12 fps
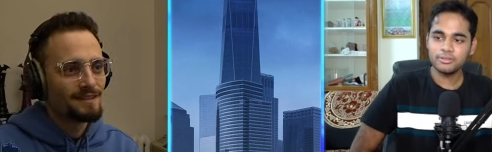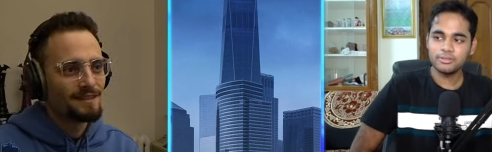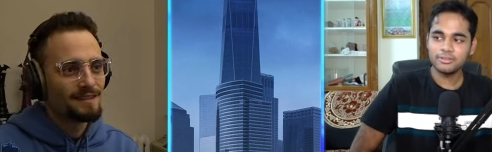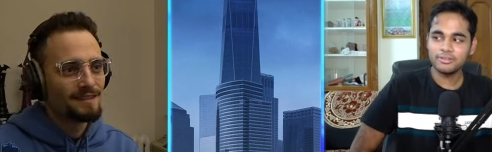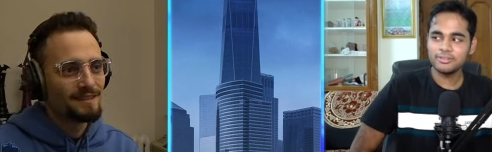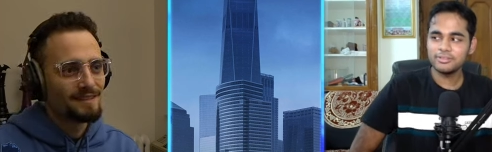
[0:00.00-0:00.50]

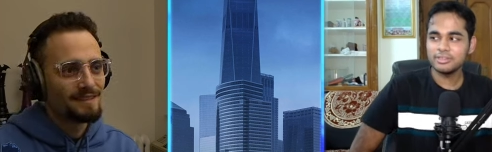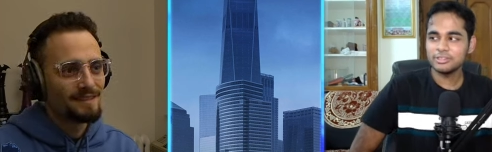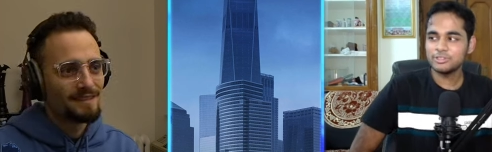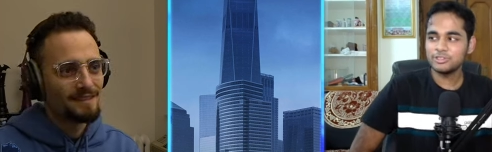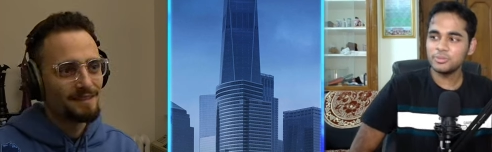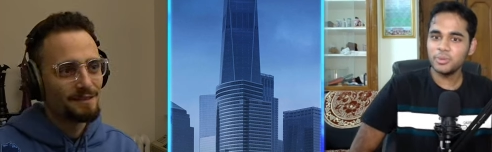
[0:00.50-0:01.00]
Speaker 1: Mm, it
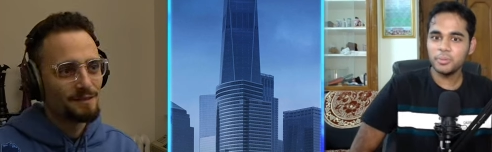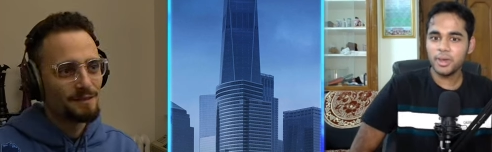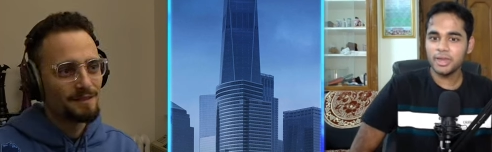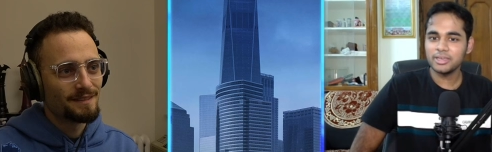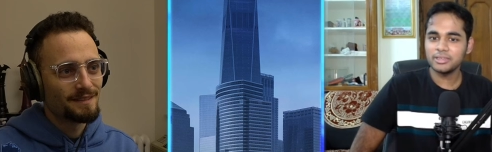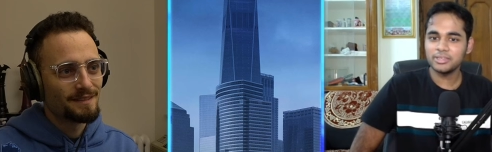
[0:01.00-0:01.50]
should be
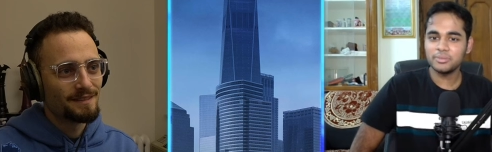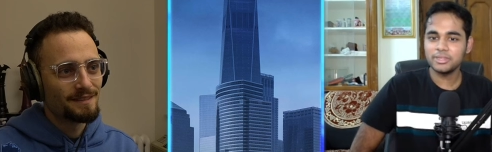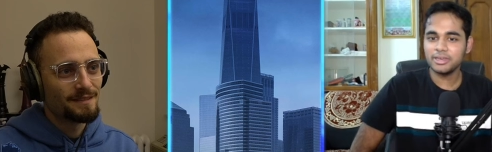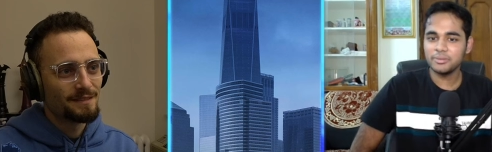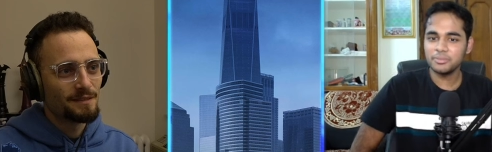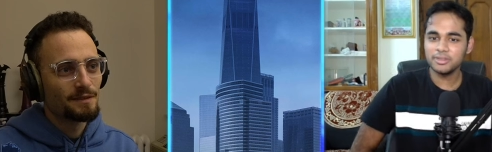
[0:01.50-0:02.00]
manageable,
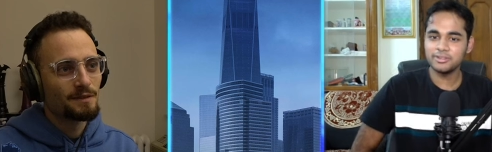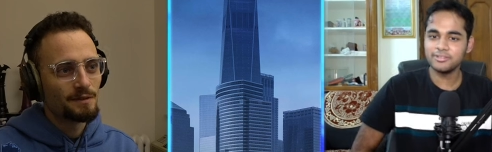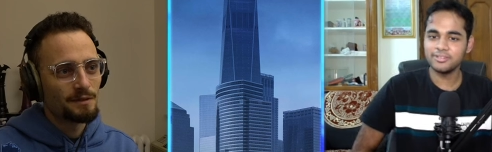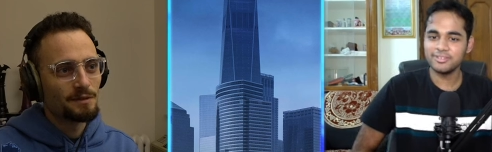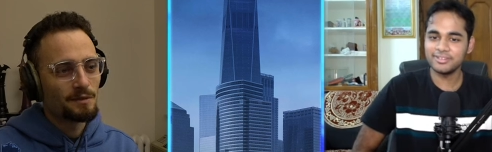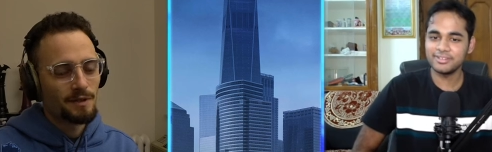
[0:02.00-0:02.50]
I believe.
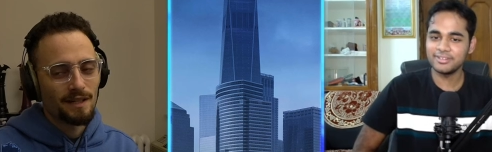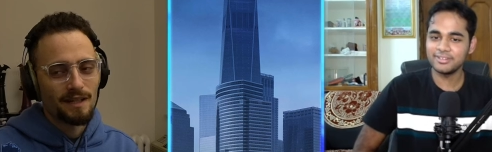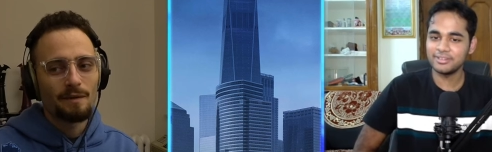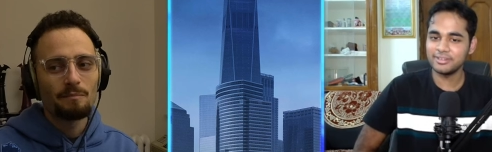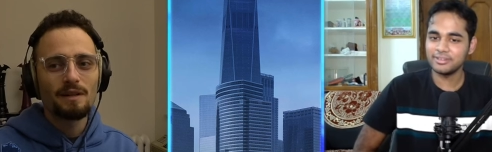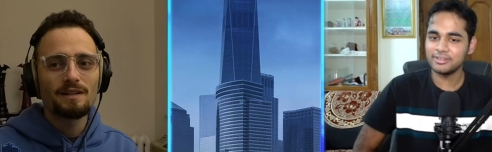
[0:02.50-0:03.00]
Speaker 2: Okay,
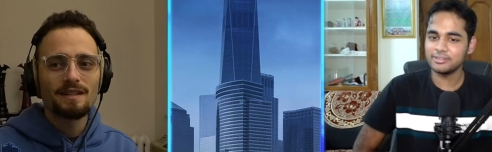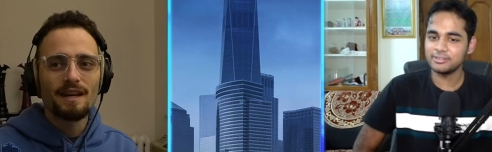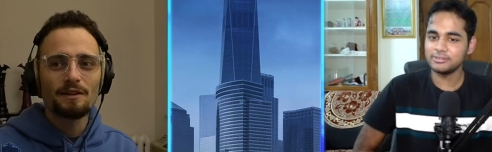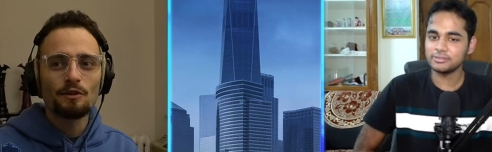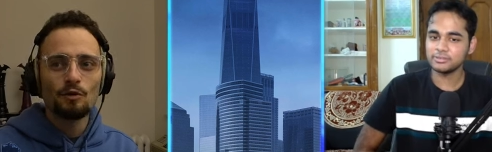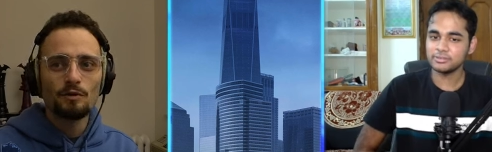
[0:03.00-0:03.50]
yeah, because
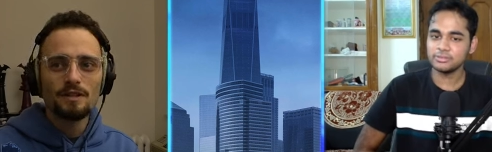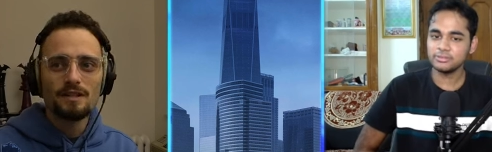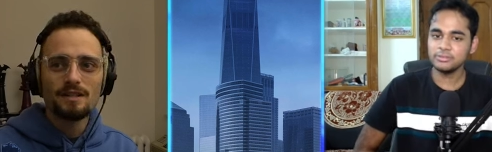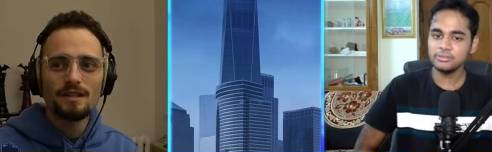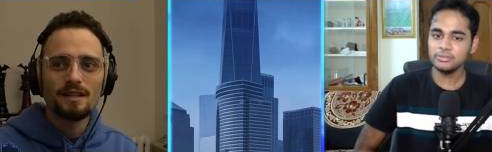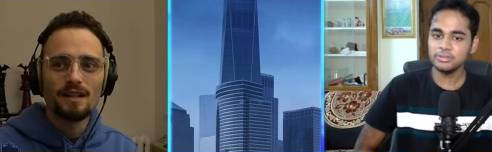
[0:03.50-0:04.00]
I
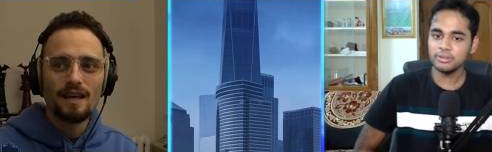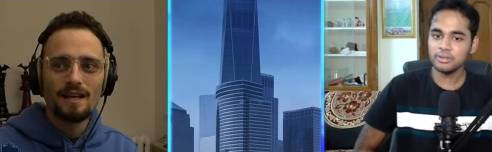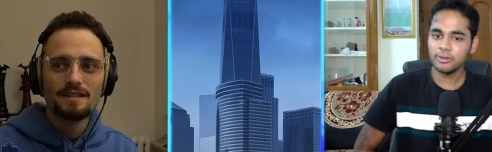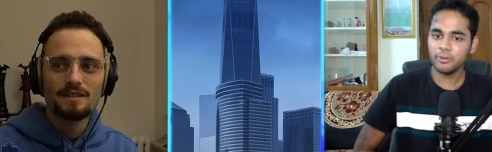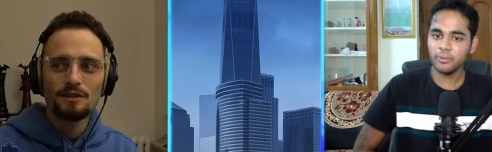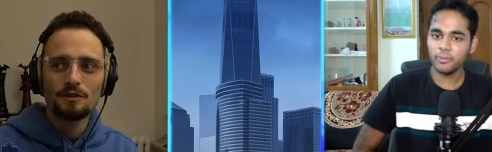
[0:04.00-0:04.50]
noticed in the
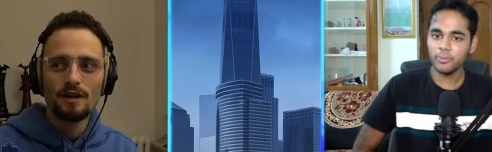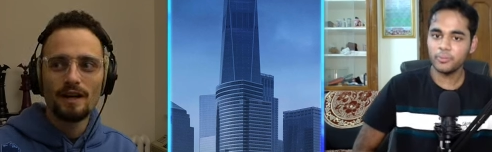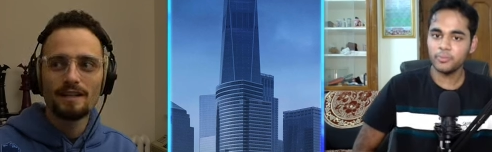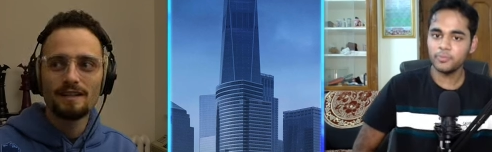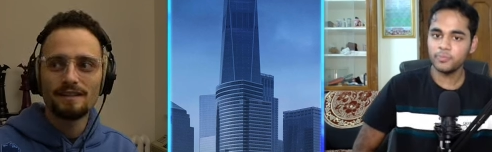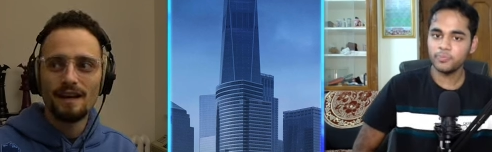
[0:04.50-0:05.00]
last year,
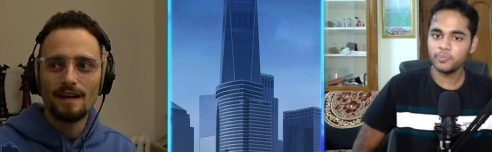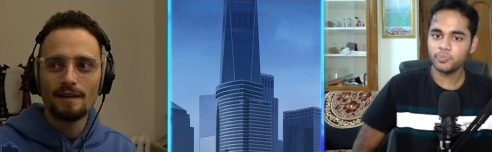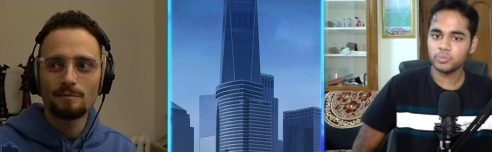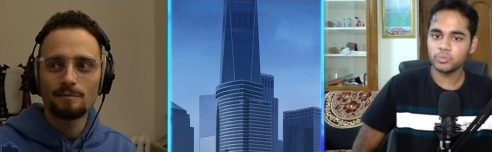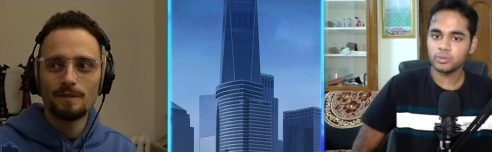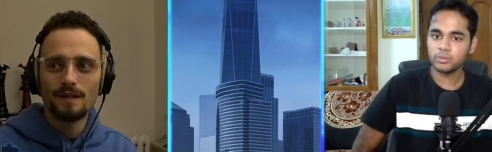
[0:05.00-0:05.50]

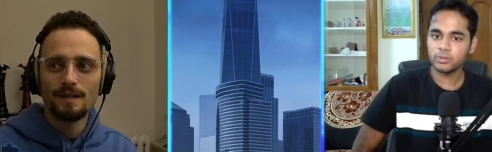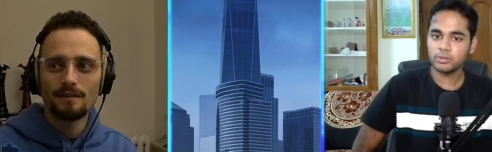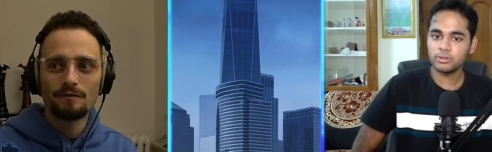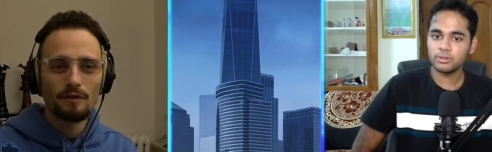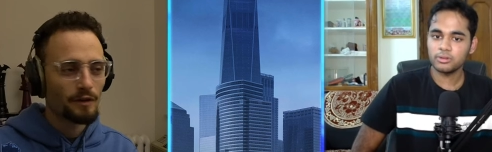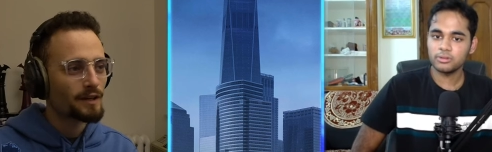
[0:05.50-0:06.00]
anytime uh,
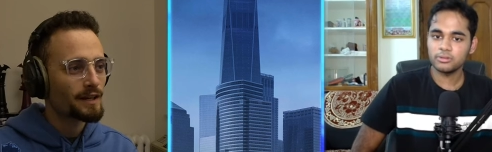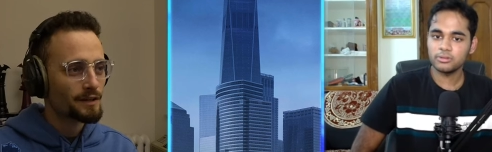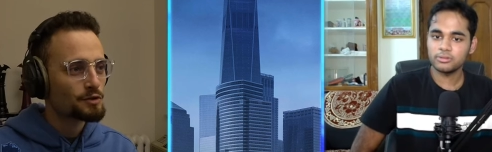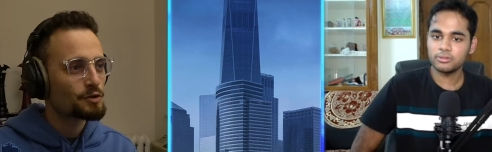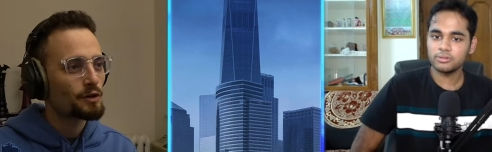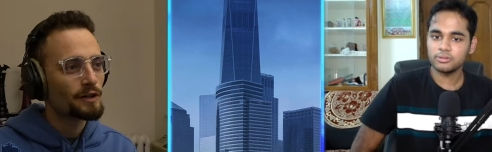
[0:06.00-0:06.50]
like a
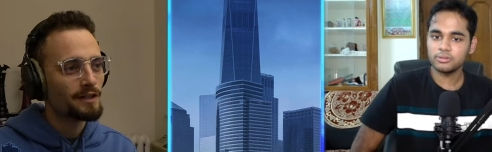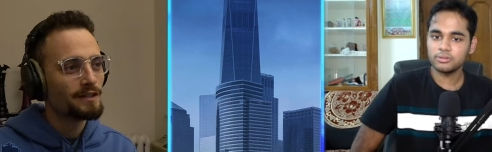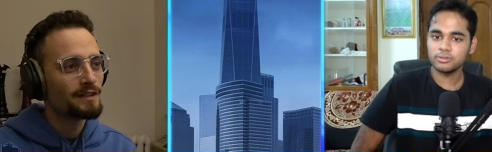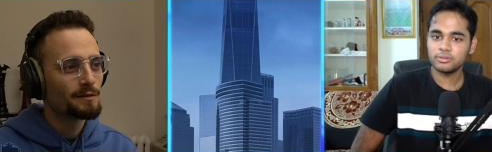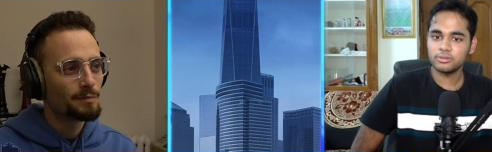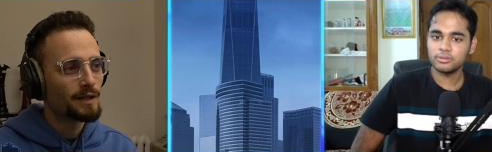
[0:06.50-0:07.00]
strong
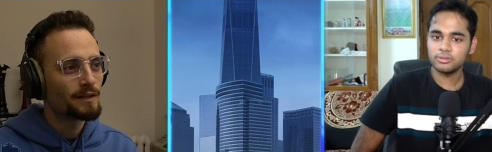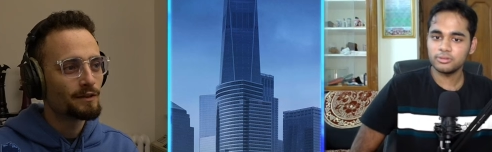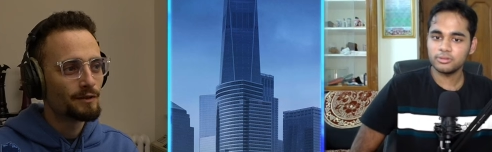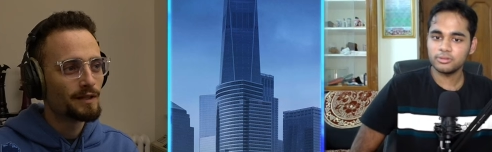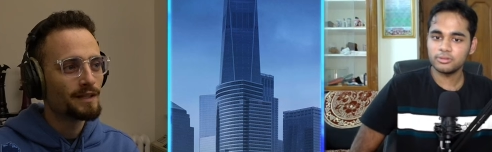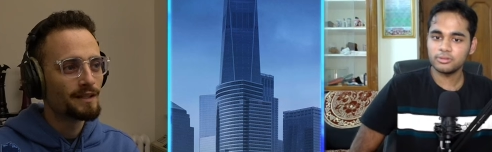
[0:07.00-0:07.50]
Indian
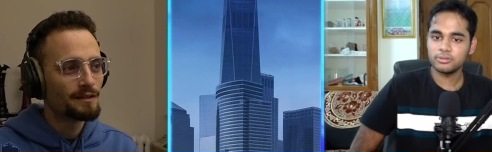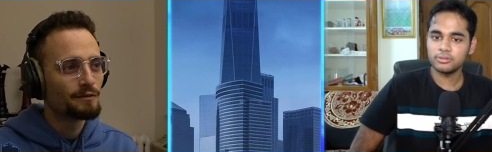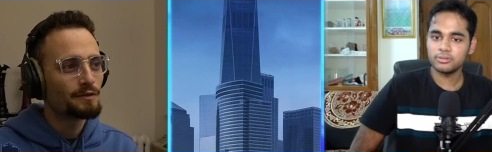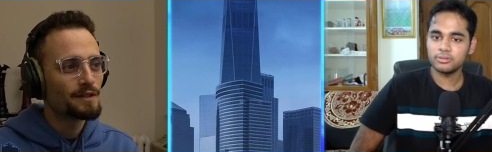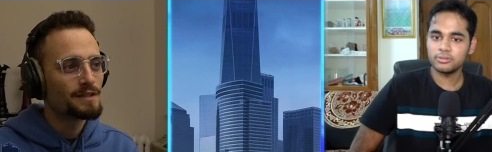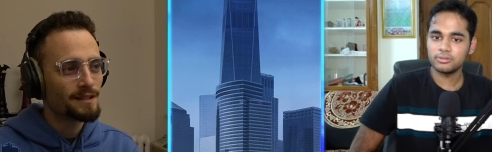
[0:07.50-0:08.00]
player needed a
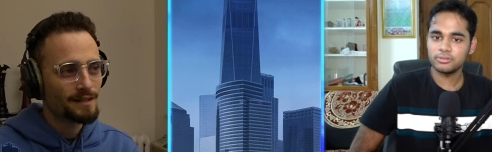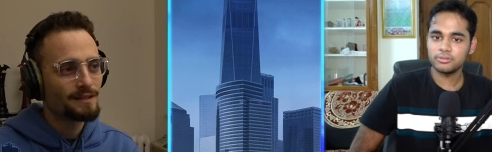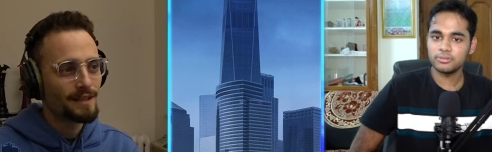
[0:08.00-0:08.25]
visa,